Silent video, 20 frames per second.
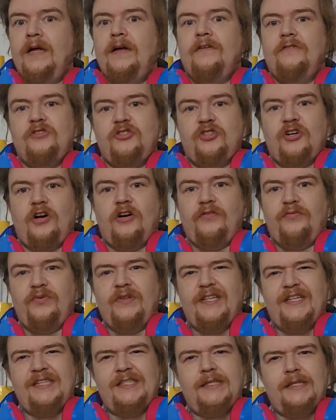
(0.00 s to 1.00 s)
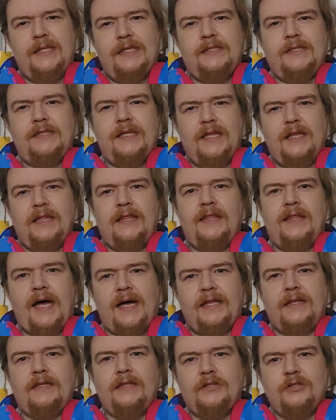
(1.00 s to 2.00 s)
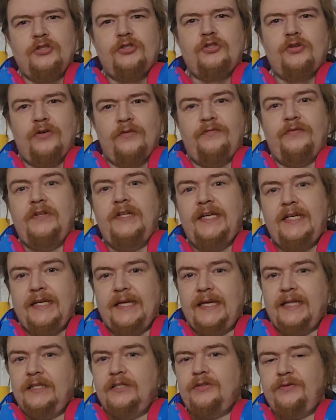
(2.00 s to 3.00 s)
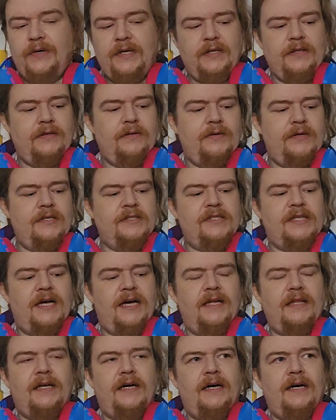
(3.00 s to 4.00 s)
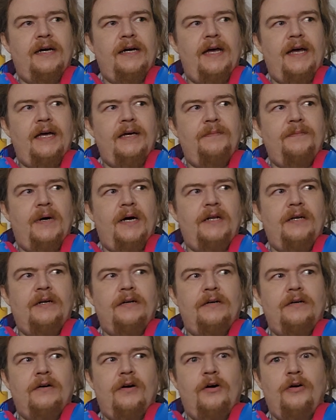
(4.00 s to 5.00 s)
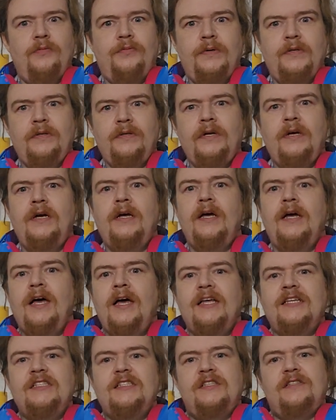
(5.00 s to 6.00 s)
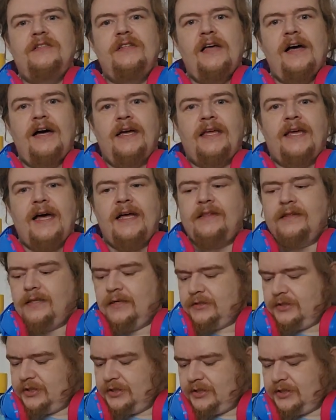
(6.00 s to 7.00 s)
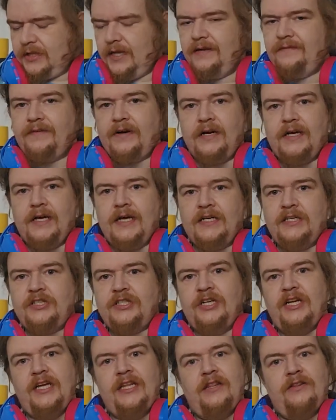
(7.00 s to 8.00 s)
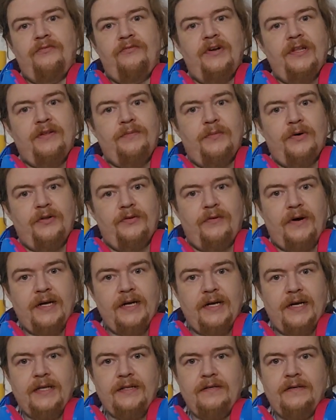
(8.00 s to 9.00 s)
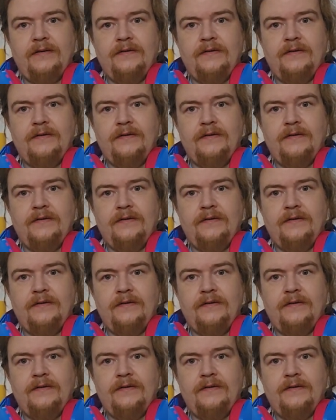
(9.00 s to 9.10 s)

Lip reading: Start off with that sort of leading into it is that A minor open. Again, there's a slight variation in the rhythm on the right hand.